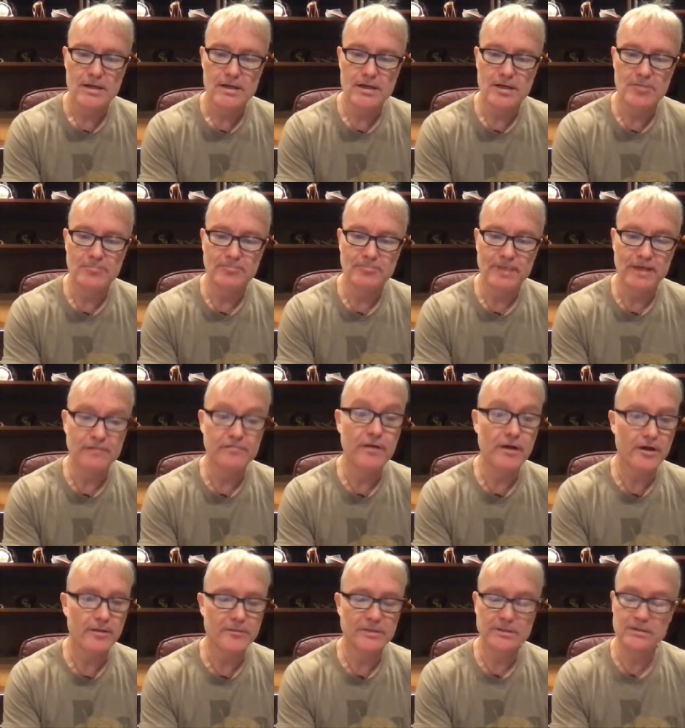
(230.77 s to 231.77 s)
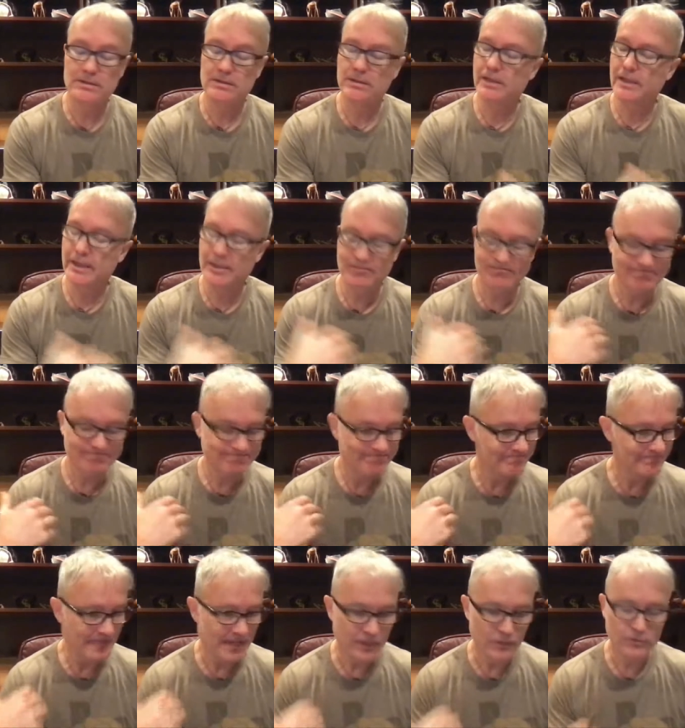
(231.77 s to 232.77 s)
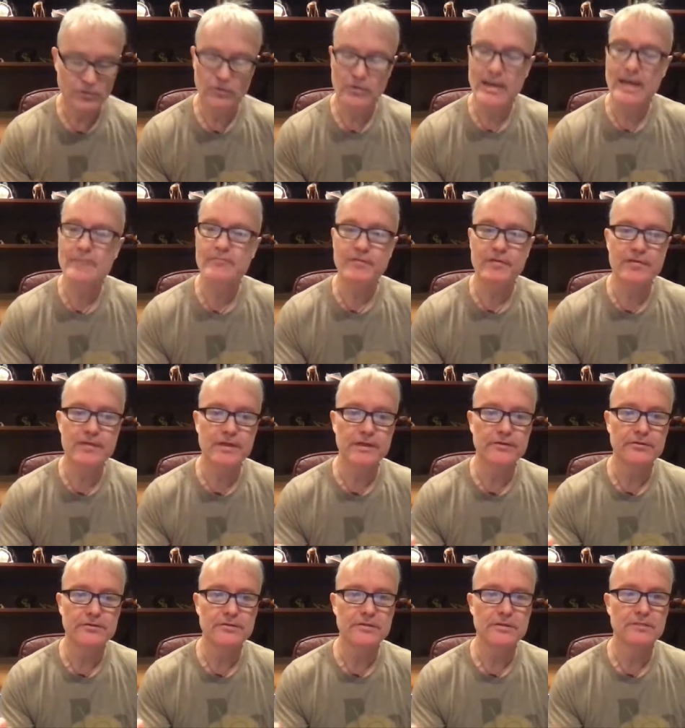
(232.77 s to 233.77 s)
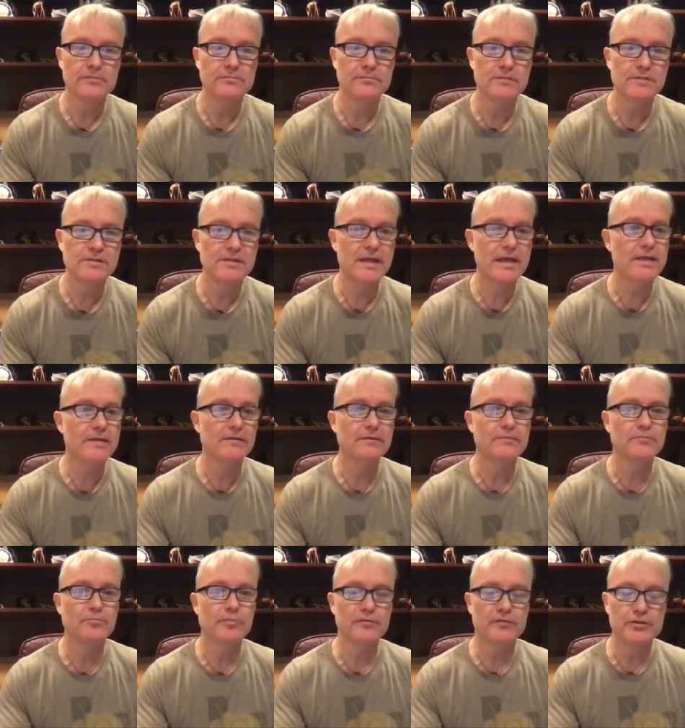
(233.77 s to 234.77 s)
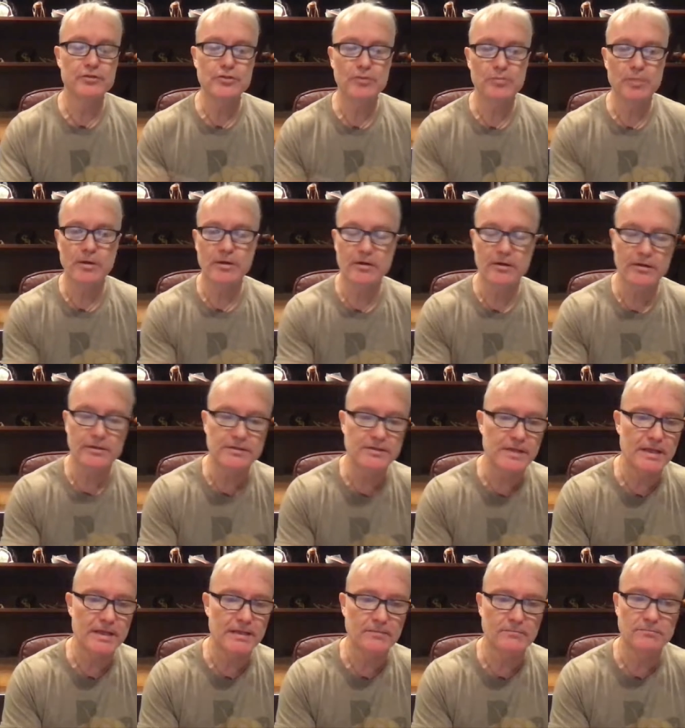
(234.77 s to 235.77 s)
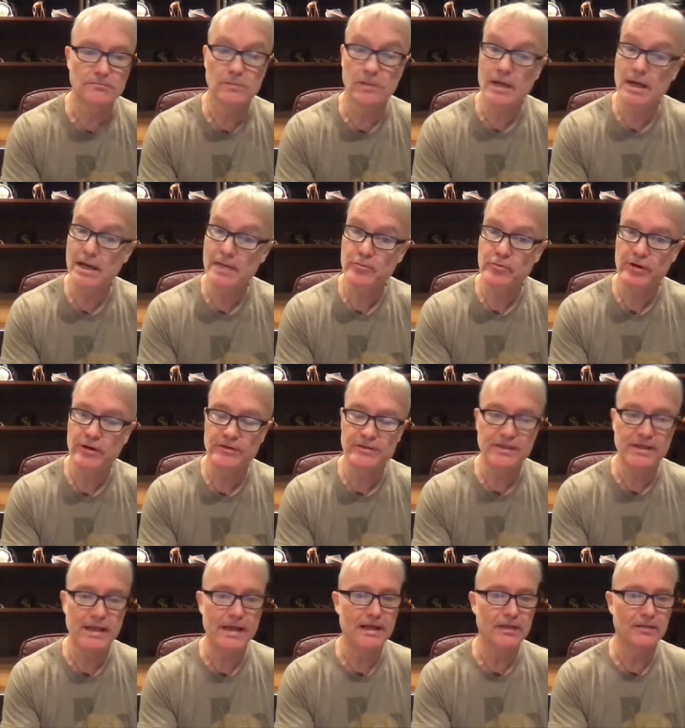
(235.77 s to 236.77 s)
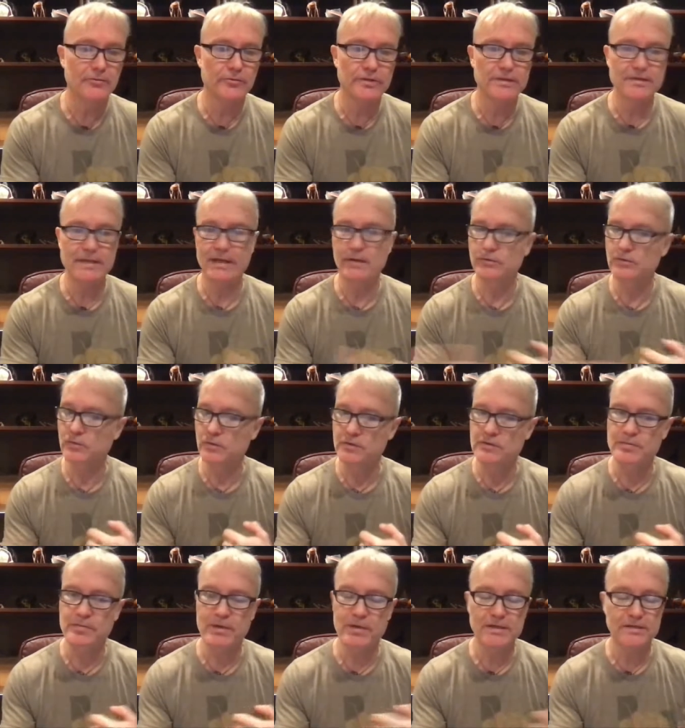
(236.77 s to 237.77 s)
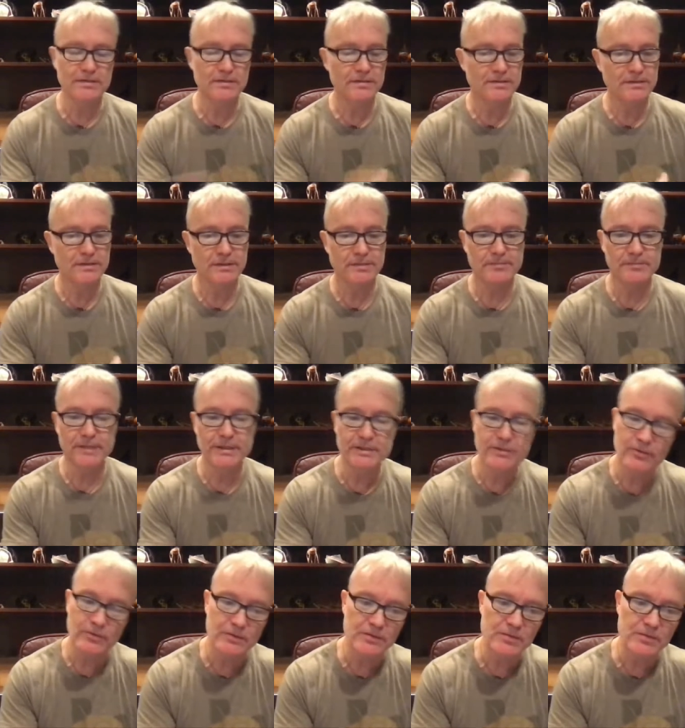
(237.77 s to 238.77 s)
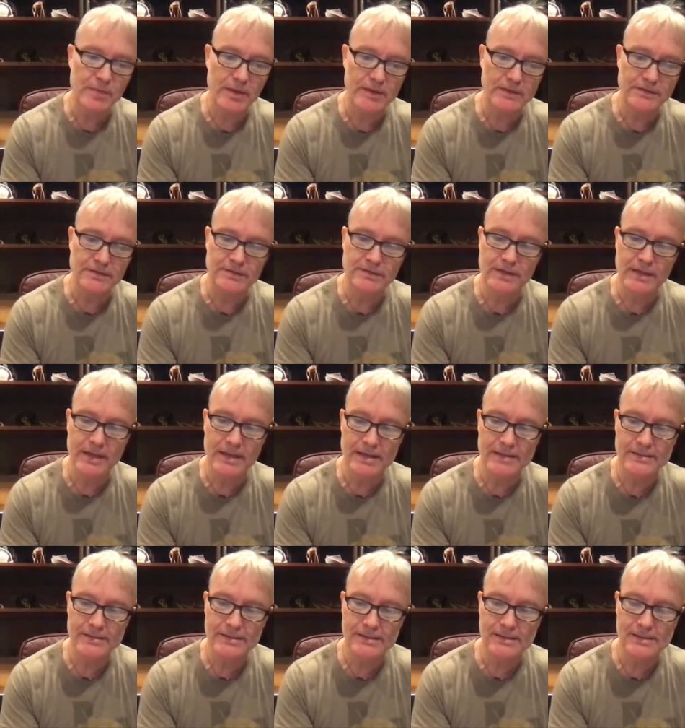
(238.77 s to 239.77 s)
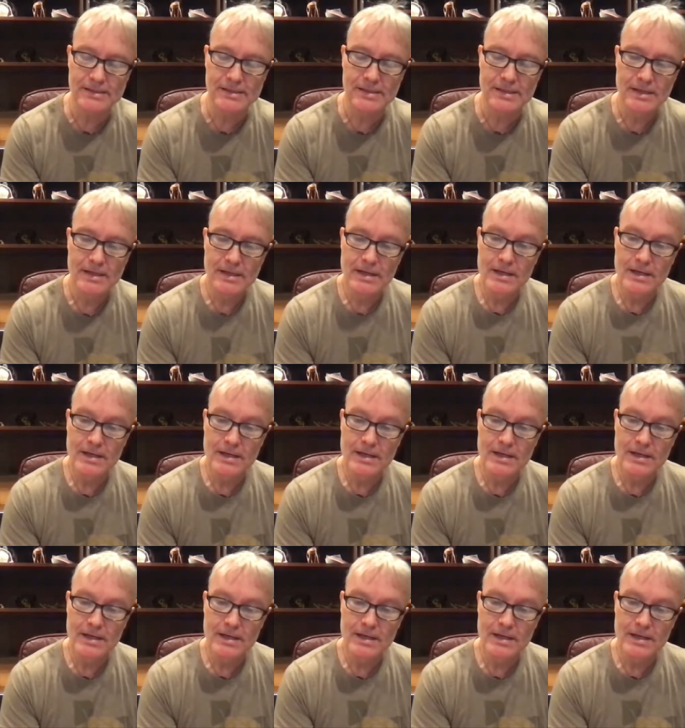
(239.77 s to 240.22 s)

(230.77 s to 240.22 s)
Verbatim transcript: um, environments like outdoor amphitheaters and state and provincial parks and libraries, galleries, outdoor spaces, um, indoor spaces, and uh,